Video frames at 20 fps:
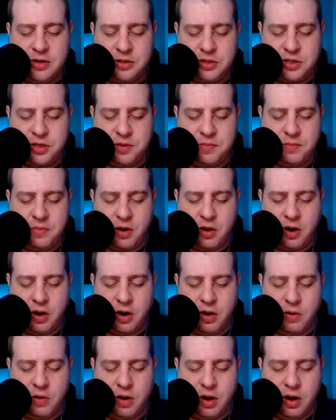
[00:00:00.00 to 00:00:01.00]

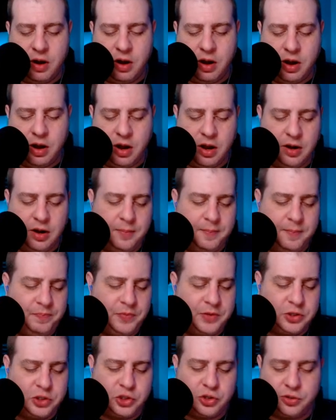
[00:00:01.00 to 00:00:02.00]
tomorrow on
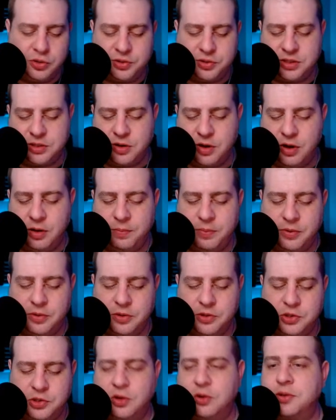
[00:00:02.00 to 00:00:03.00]
Schulte's Card
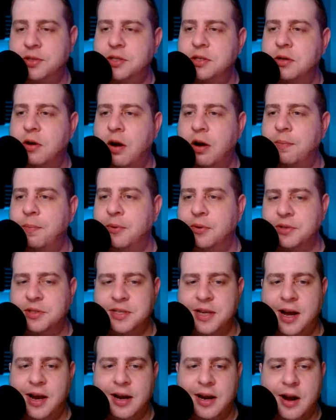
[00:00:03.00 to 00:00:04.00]
Pulls,
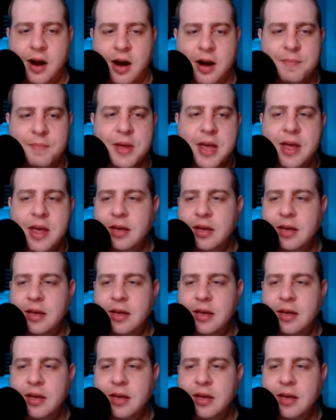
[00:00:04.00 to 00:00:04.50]
schultescardpulls.com.